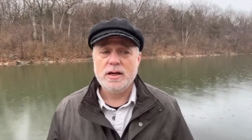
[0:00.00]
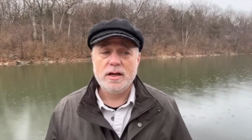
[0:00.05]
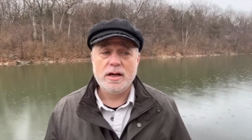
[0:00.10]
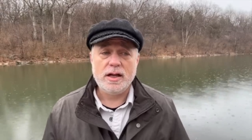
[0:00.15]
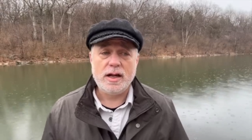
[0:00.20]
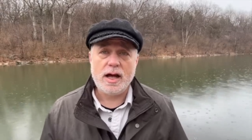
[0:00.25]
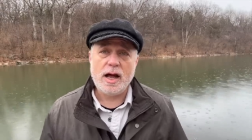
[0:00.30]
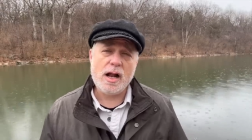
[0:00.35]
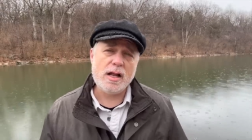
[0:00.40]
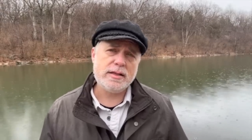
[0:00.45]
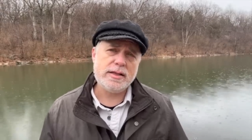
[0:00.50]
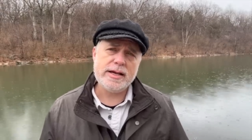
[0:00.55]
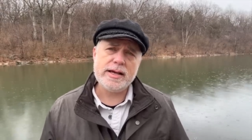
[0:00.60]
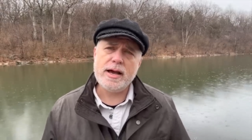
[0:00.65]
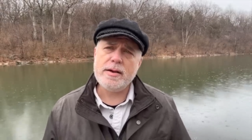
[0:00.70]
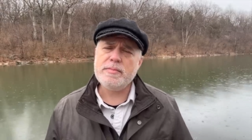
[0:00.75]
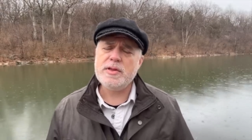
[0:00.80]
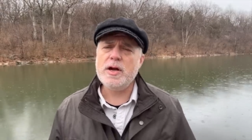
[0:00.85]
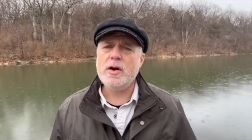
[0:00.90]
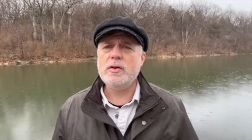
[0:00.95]
And I don't think
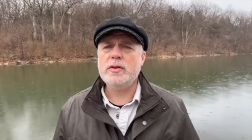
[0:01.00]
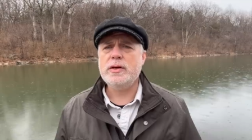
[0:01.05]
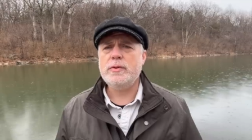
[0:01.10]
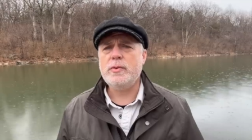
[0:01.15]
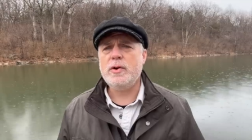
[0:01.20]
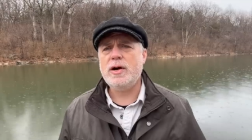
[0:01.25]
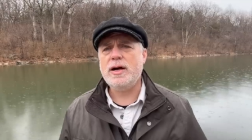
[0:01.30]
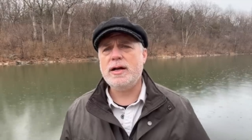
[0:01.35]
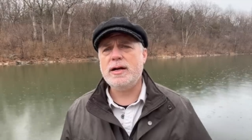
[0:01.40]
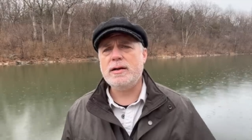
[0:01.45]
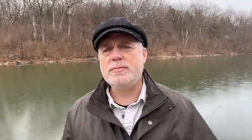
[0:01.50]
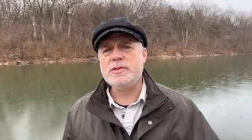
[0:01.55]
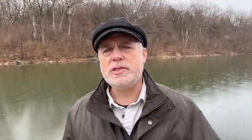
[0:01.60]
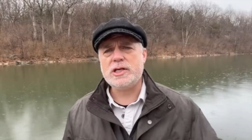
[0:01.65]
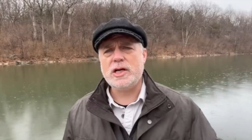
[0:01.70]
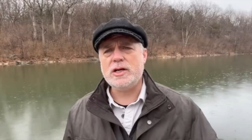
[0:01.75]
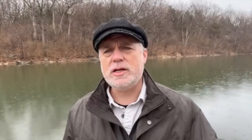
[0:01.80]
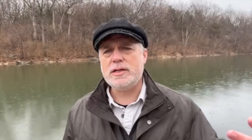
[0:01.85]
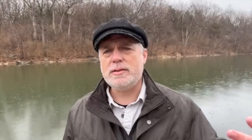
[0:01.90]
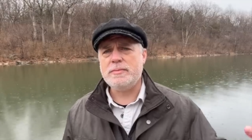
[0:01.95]
I'm the only one. I'm
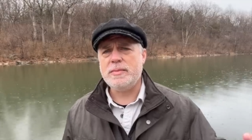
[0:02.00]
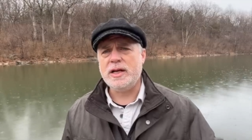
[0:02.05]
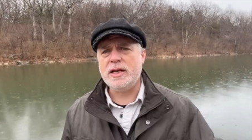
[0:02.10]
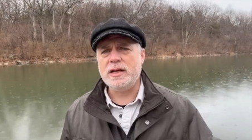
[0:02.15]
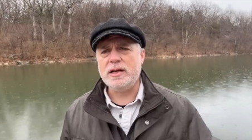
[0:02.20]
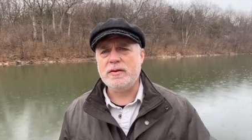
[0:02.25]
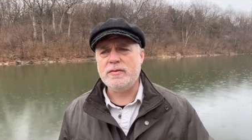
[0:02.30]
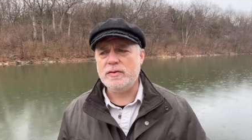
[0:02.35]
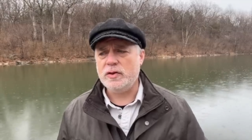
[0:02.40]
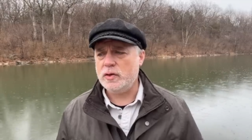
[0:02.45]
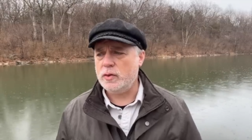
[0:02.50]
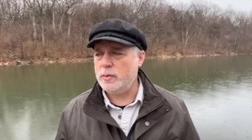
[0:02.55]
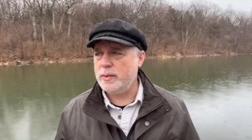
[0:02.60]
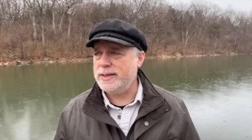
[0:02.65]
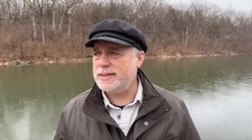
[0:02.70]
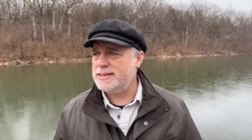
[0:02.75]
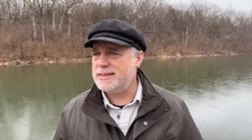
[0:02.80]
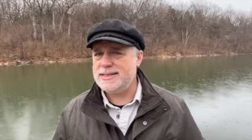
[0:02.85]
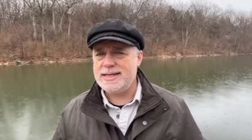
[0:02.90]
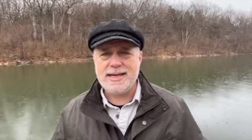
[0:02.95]
certain many of you.
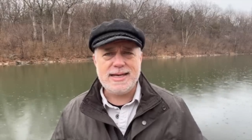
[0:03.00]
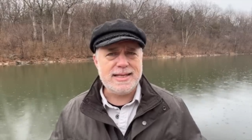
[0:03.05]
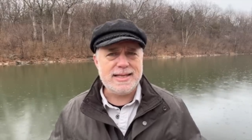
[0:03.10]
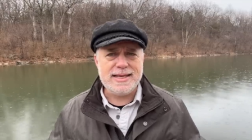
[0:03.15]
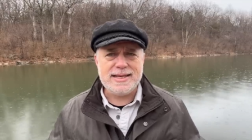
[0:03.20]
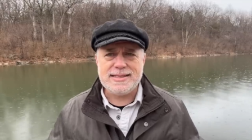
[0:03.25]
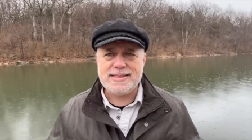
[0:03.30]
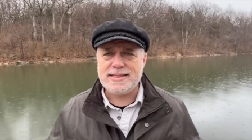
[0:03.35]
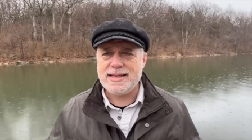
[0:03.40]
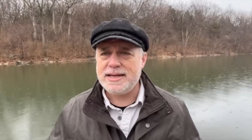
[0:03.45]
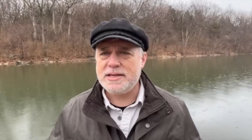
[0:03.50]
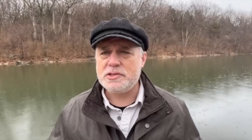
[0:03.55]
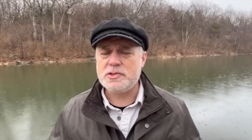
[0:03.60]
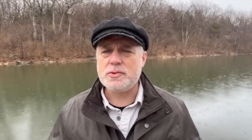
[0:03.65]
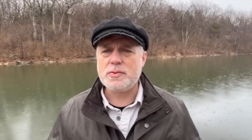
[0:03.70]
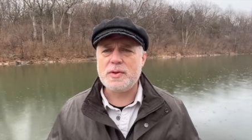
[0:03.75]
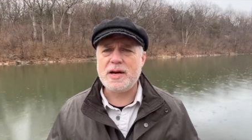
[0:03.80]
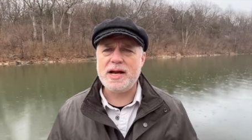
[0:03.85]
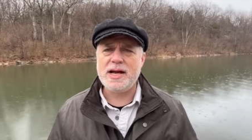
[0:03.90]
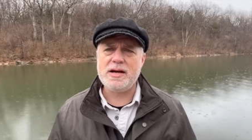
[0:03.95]
We see these things
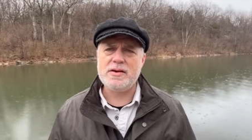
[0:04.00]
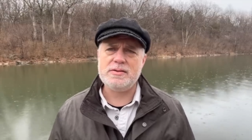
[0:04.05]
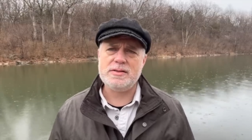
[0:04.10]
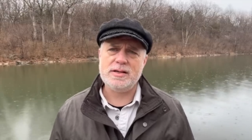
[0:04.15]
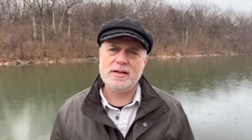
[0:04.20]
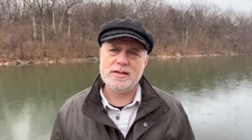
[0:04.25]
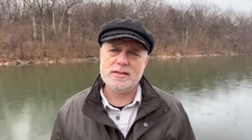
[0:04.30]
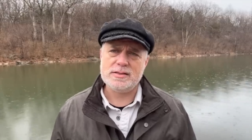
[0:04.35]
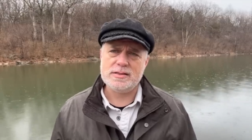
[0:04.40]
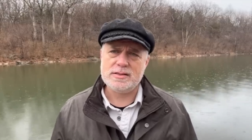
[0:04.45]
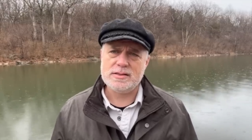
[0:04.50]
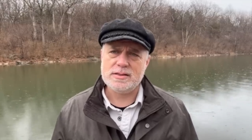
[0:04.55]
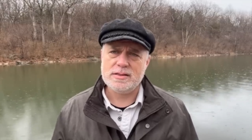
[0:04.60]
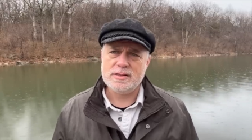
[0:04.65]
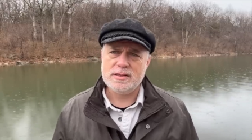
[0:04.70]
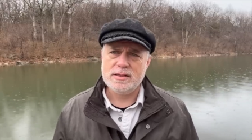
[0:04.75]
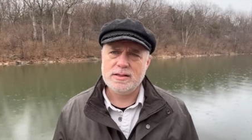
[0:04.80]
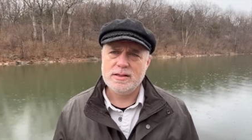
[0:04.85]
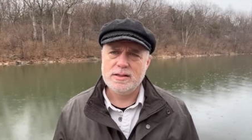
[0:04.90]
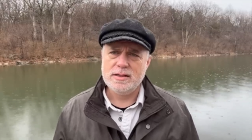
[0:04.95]
around us.
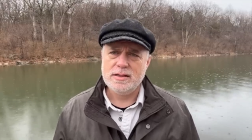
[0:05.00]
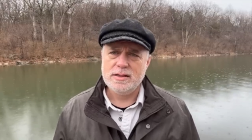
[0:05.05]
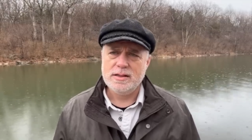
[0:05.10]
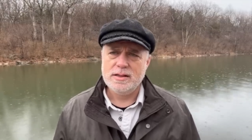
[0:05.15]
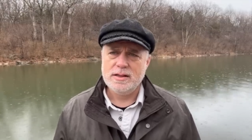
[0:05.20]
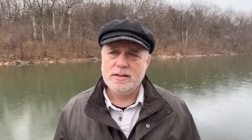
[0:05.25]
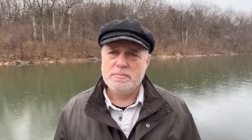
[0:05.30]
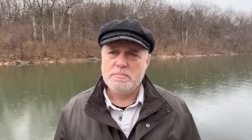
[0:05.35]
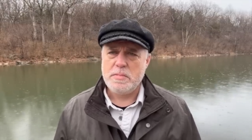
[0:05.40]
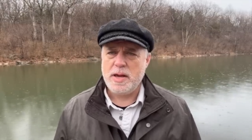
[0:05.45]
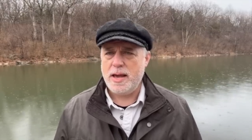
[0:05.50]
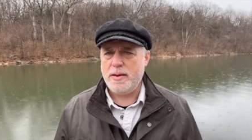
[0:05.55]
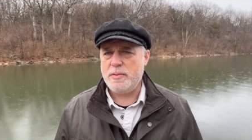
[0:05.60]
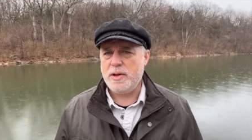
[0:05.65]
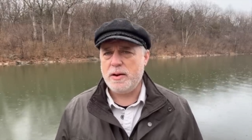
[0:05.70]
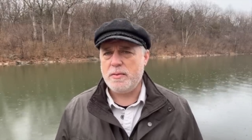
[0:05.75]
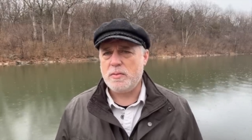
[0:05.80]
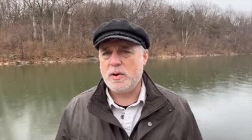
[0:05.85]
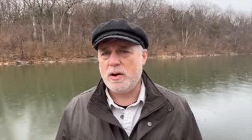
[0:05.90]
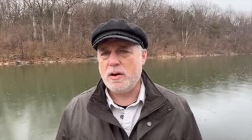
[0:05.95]
Maybe
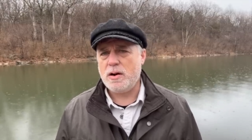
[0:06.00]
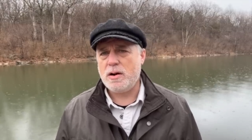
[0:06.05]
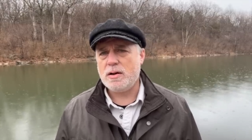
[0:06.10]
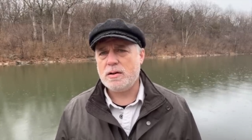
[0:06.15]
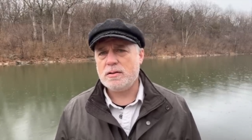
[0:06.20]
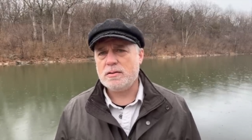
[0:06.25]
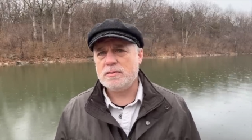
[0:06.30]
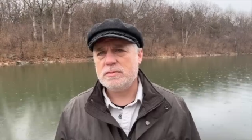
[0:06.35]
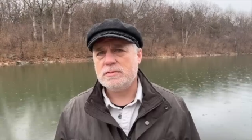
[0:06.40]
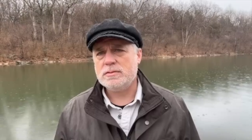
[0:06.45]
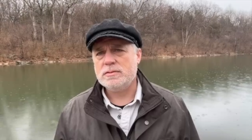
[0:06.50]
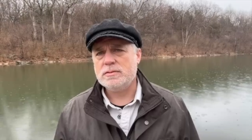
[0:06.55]
I'm wrong.